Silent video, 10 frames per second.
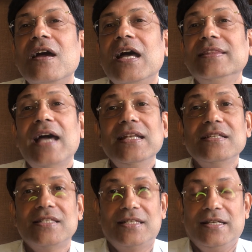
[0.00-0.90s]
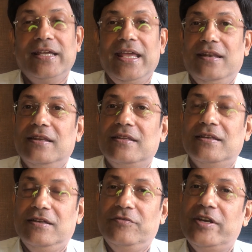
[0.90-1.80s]
And that is, again,
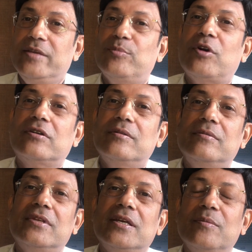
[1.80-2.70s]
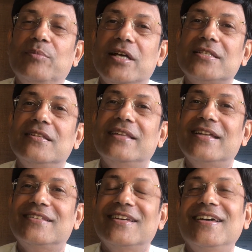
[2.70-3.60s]
a very important puzzle
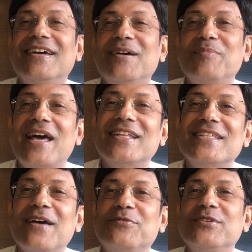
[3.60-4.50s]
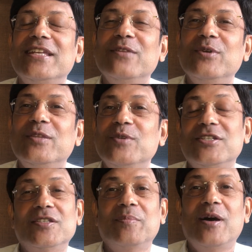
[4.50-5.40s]
that planners have to deal with, which
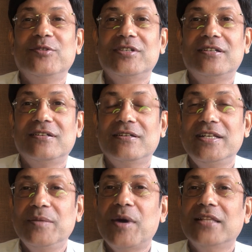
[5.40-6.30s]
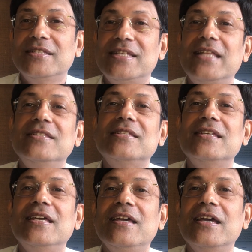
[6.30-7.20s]
is about demand
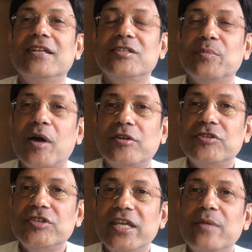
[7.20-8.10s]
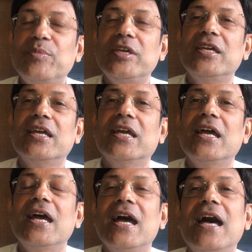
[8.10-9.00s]
sensing and demand shaping,
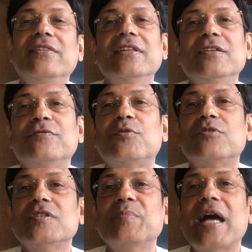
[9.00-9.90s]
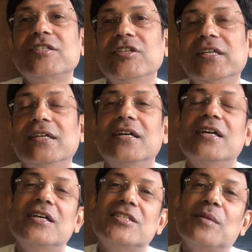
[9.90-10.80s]
and then of course matching
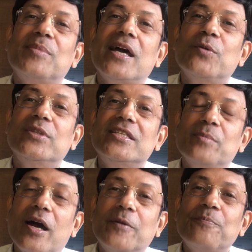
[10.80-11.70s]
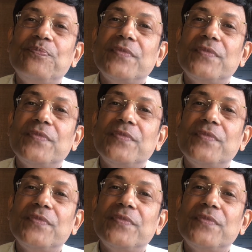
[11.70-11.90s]
supply with demand.